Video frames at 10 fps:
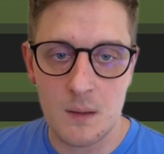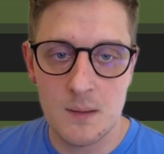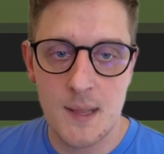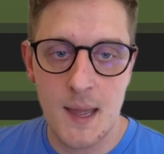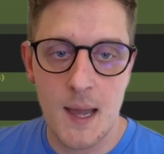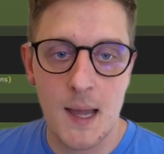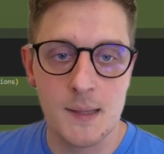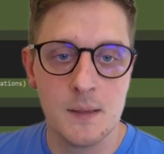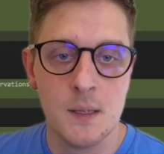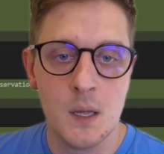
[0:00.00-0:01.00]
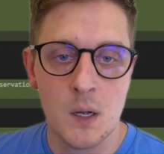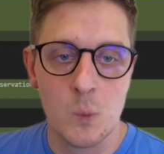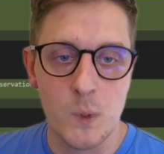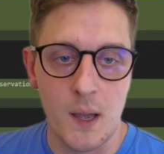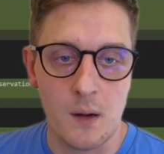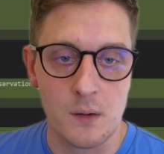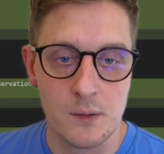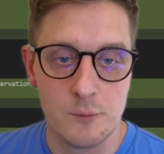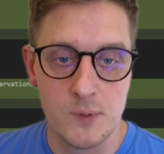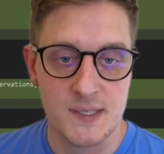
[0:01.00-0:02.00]
that we are
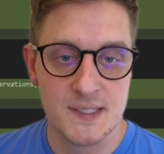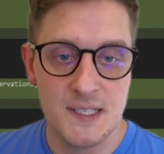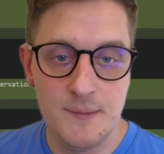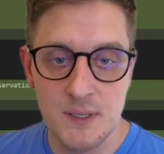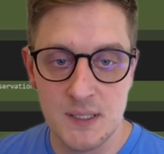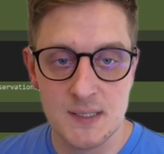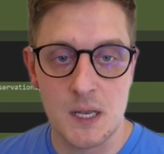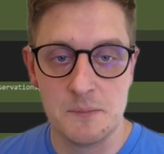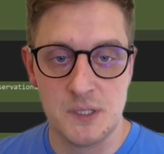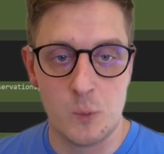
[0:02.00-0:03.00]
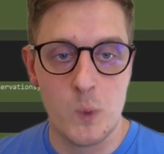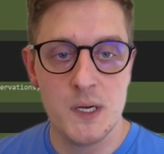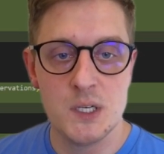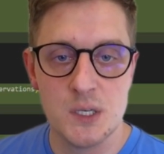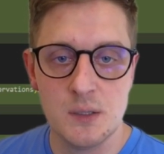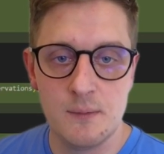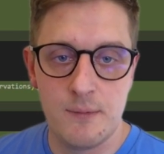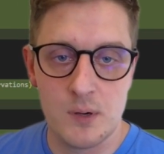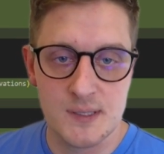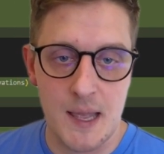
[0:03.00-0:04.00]
receiving this observation,
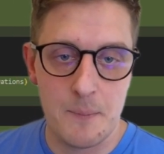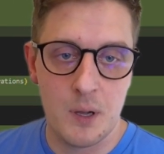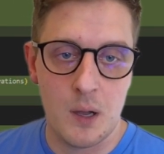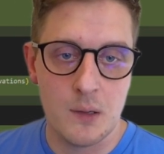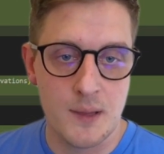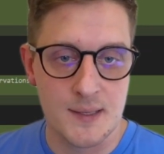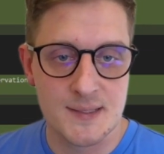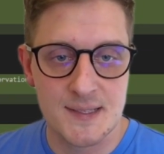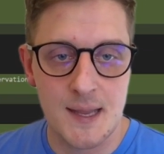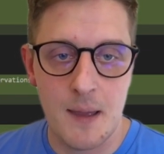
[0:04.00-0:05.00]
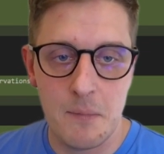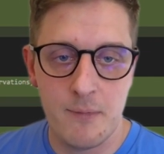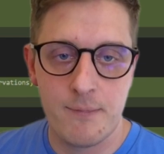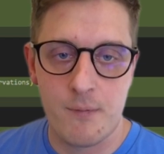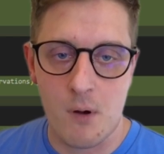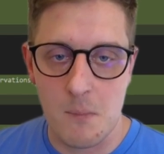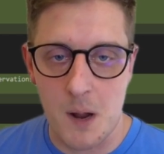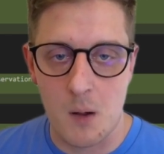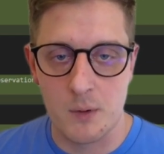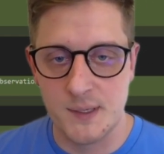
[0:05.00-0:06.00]
for example, on the step from
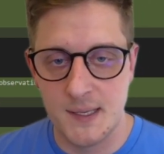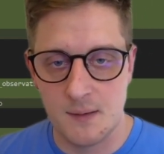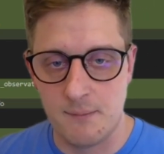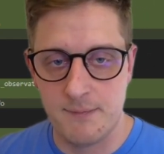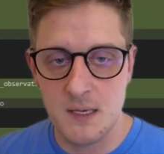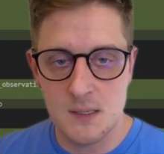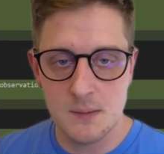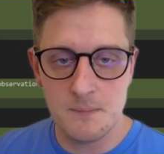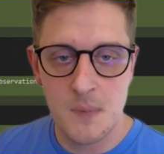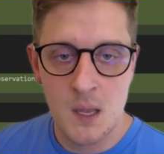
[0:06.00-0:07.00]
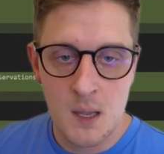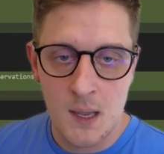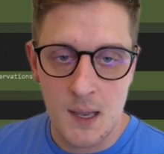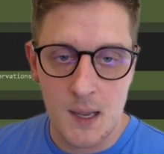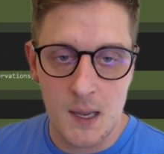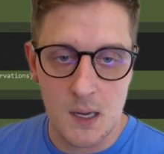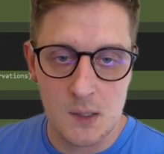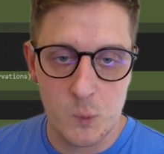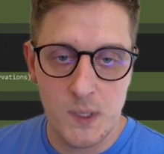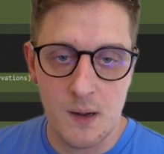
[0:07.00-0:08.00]
our data feeder,
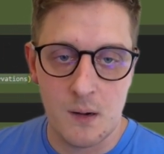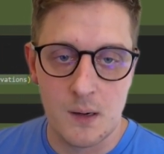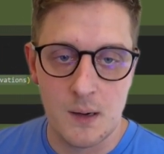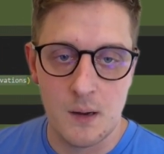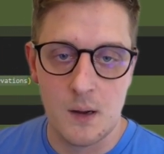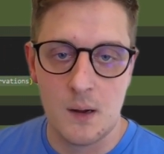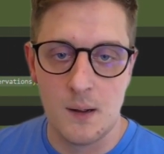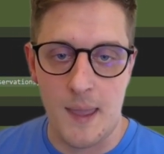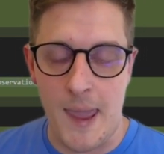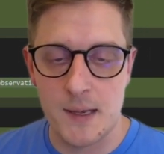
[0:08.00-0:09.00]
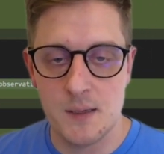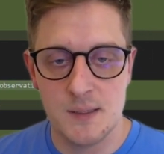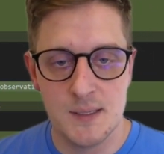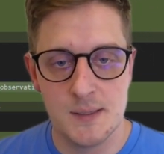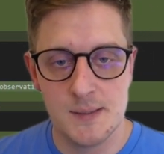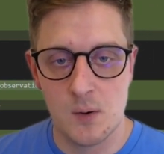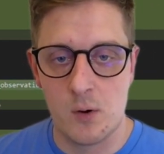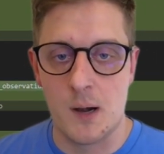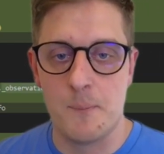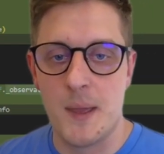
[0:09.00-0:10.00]
and we are adding this
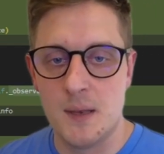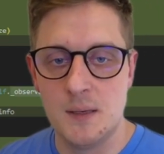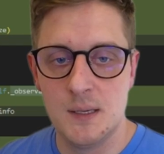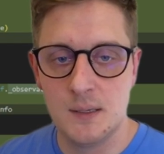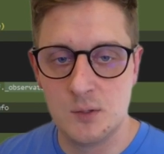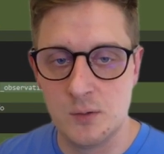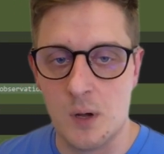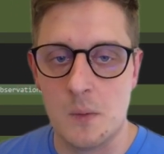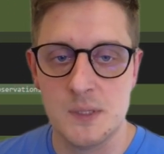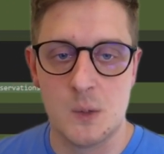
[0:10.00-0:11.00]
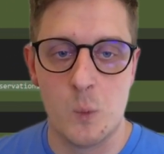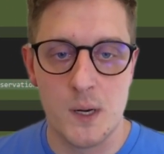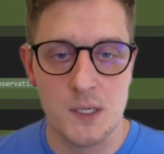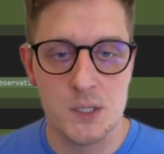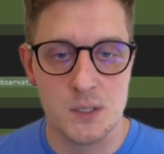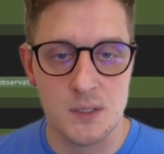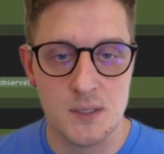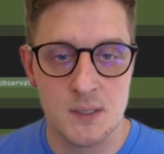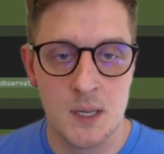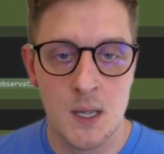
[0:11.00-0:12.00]
or appending to
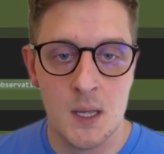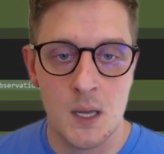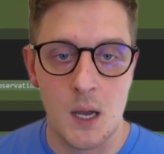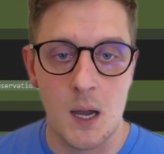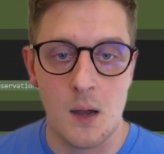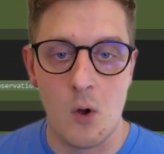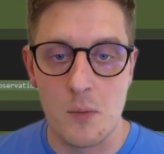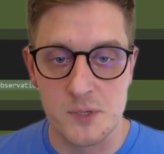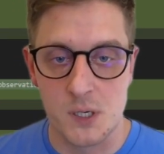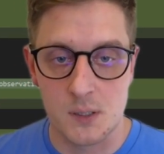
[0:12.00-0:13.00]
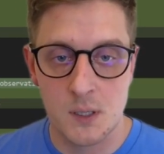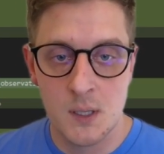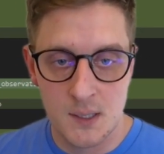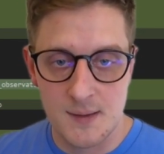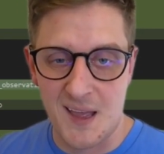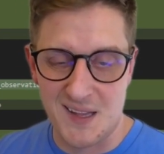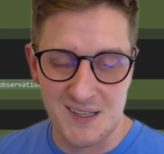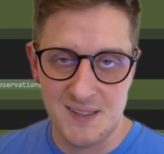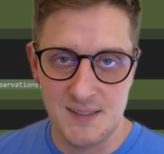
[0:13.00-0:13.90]
observations object that